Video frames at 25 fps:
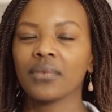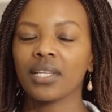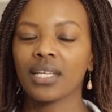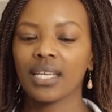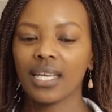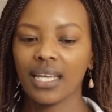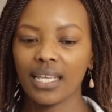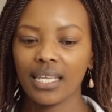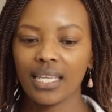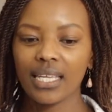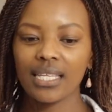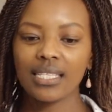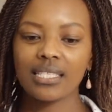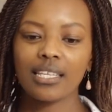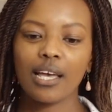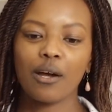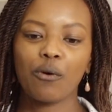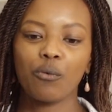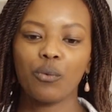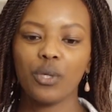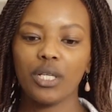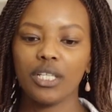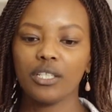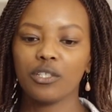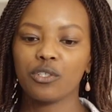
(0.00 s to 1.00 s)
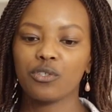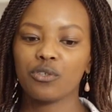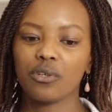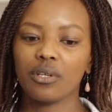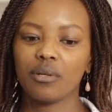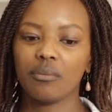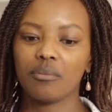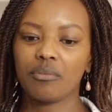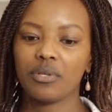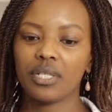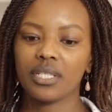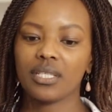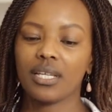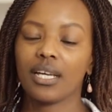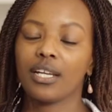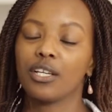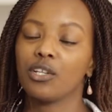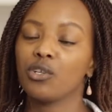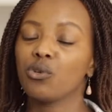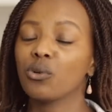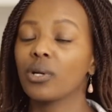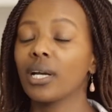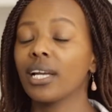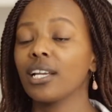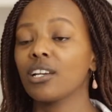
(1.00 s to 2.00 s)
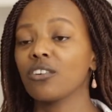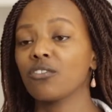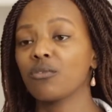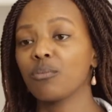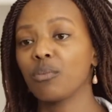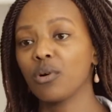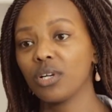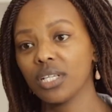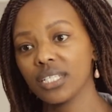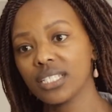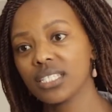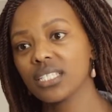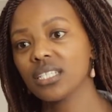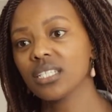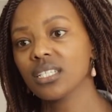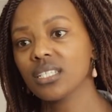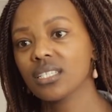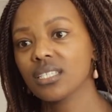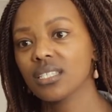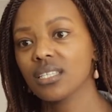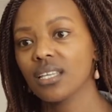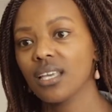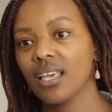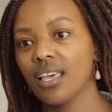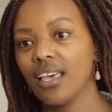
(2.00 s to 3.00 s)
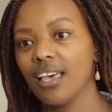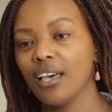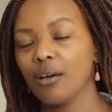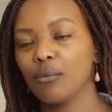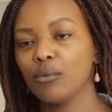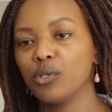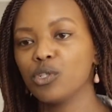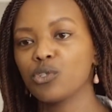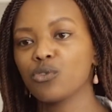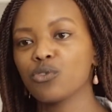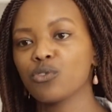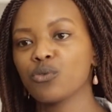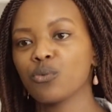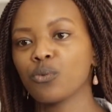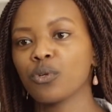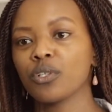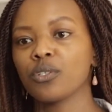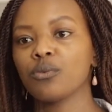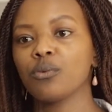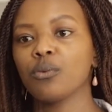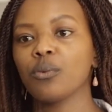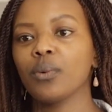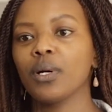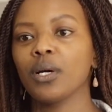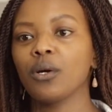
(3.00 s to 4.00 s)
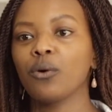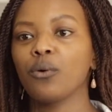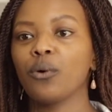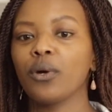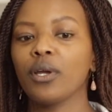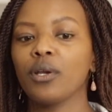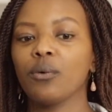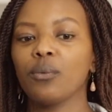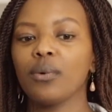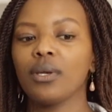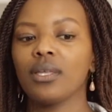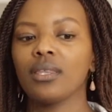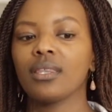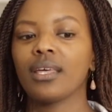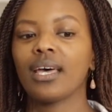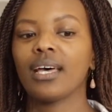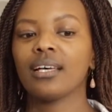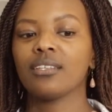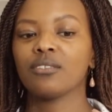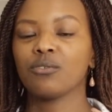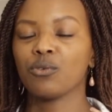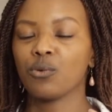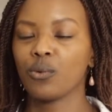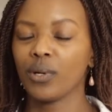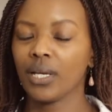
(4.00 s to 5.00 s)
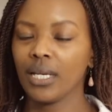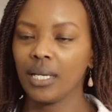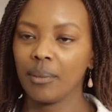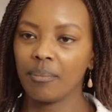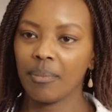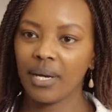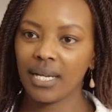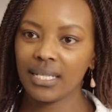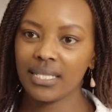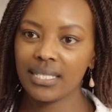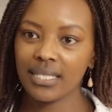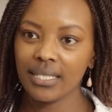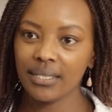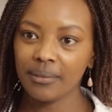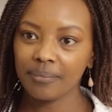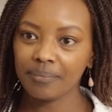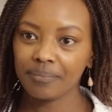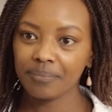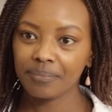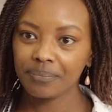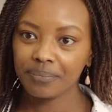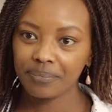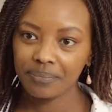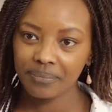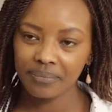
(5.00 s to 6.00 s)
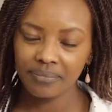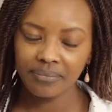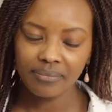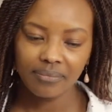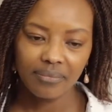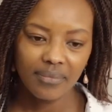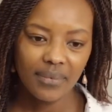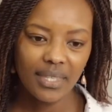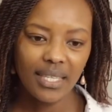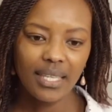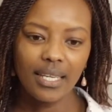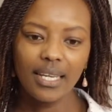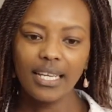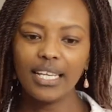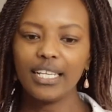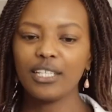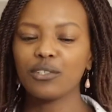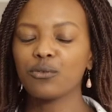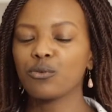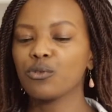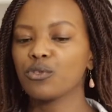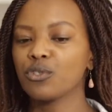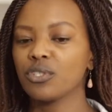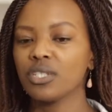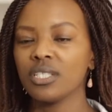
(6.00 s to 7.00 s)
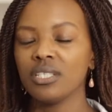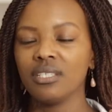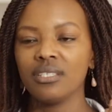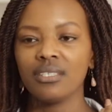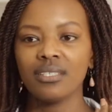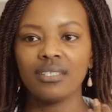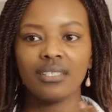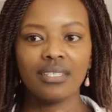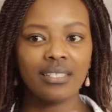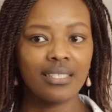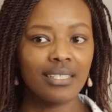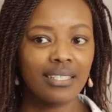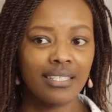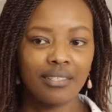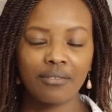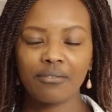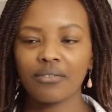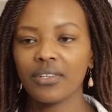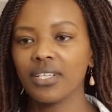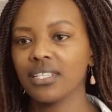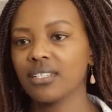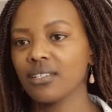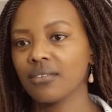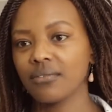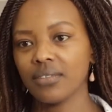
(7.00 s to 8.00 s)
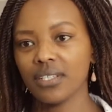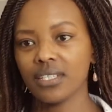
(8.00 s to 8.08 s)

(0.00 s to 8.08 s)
Kenyans are willing to embrace a new kind of politics, which was what we were going with as a Kweli party. It was different.